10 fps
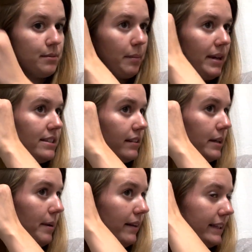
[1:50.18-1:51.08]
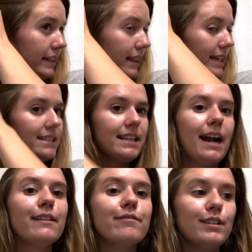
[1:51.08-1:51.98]
basically about like the things that
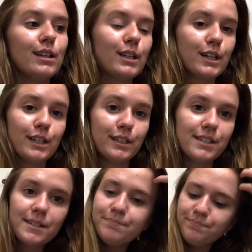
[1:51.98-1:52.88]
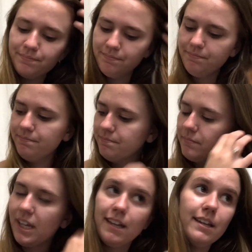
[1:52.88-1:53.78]
I've learned
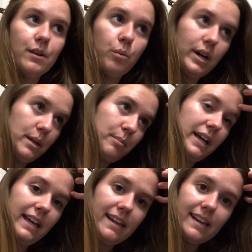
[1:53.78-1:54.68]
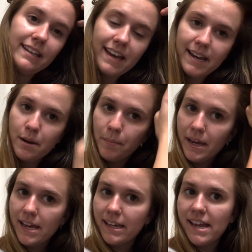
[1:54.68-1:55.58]
in wedding planning and
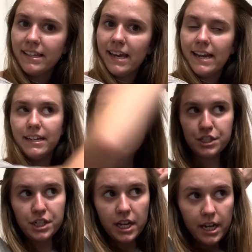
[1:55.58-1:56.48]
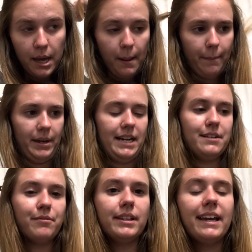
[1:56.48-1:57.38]
being engaged, but I
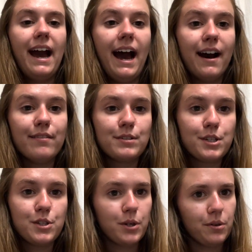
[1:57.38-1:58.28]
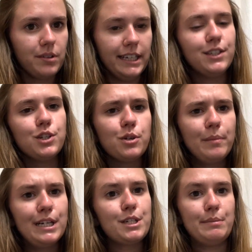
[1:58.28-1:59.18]
didn't really have too
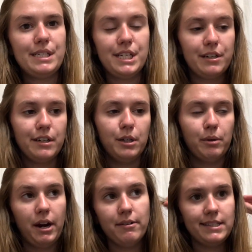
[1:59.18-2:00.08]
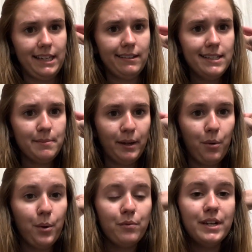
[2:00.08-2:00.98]
much material where I was like, let's make a
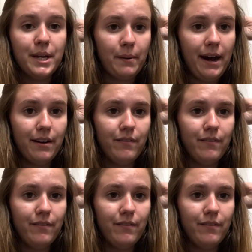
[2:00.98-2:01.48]
whole video out of